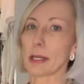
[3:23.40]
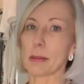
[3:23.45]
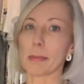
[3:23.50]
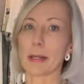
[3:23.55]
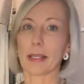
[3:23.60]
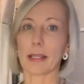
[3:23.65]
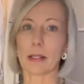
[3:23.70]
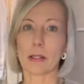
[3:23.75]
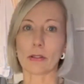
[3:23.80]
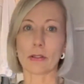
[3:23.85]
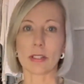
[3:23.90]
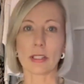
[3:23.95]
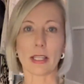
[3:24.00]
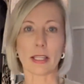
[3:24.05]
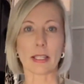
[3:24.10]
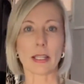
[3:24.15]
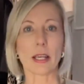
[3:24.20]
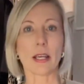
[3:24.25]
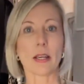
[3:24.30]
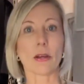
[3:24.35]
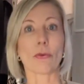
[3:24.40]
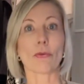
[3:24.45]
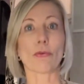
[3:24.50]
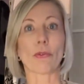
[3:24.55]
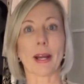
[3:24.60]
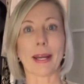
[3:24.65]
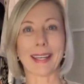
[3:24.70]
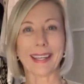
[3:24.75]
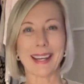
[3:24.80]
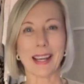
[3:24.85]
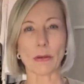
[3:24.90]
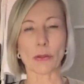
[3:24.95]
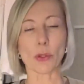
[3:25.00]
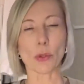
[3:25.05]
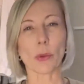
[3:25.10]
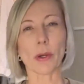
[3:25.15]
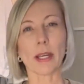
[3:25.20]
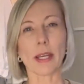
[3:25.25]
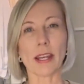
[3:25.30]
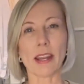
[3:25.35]
in my closet right now.
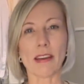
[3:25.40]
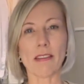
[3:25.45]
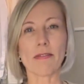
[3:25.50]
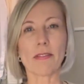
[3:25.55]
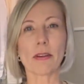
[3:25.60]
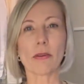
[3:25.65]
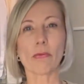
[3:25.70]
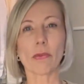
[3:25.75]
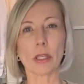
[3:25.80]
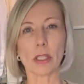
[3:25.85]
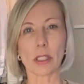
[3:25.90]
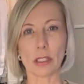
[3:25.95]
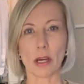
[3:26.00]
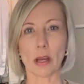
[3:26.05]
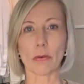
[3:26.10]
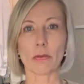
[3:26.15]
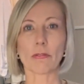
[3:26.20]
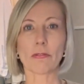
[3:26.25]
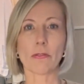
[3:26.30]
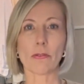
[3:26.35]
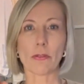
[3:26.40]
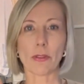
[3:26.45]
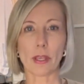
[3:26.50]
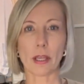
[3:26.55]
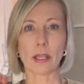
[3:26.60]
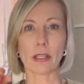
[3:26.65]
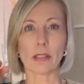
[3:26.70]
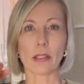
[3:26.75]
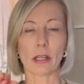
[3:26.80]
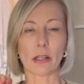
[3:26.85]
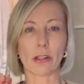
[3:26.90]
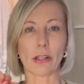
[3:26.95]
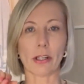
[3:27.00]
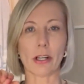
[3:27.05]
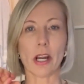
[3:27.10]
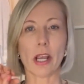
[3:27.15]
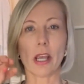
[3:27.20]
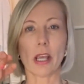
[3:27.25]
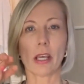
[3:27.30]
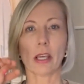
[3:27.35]
So I never reach out for things that
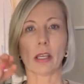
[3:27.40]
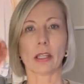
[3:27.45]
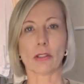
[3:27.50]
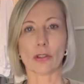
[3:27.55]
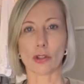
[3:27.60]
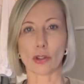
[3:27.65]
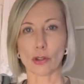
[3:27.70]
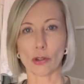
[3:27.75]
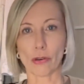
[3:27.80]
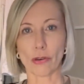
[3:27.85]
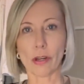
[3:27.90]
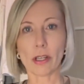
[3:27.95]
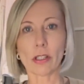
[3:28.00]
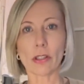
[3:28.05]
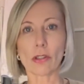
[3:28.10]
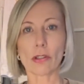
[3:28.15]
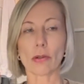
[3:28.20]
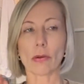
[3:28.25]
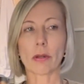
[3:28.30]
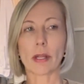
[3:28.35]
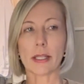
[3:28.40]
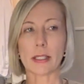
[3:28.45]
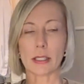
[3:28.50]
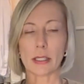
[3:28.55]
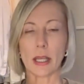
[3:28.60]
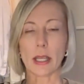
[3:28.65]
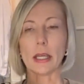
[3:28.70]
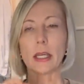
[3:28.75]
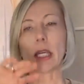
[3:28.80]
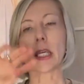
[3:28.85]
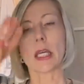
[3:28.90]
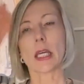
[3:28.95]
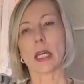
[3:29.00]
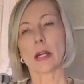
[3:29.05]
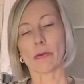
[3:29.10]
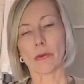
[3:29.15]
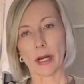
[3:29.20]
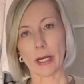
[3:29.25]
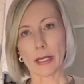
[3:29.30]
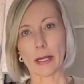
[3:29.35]
are in storage. So let's say
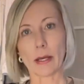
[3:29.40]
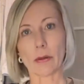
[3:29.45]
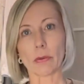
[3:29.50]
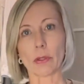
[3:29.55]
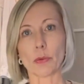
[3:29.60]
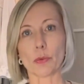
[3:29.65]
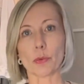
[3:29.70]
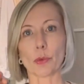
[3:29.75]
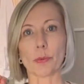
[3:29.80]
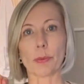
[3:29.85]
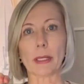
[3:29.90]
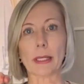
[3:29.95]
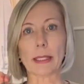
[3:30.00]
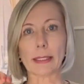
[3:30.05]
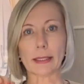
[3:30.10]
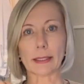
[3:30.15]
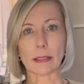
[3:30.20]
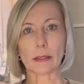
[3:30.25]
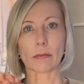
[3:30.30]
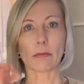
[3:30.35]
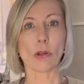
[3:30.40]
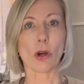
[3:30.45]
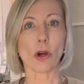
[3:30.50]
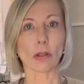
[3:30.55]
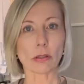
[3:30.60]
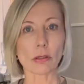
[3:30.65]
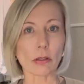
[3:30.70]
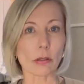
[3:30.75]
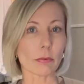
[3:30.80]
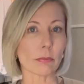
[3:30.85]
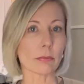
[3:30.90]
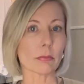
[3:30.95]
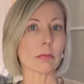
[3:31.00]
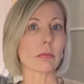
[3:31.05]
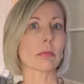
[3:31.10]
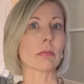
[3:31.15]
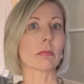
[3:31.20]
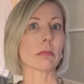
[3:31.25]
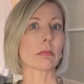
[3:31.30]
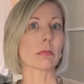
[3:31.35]
right now it would be like
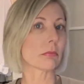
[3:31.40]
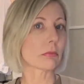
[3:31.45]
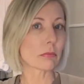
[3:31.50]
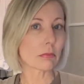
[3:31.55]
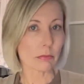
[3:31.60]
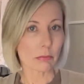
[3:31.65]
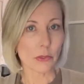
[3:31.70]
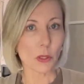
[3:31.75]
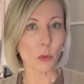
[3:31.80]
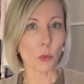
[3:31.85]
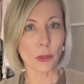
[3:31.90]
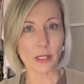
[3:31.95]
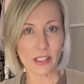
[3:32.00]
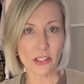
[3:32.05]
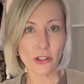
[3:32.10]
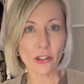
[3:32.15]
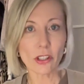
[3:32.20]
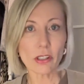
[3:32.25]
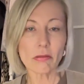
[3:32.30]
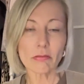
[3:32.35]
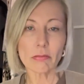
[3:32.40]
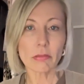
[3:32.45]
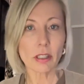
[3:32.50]
autumn, winter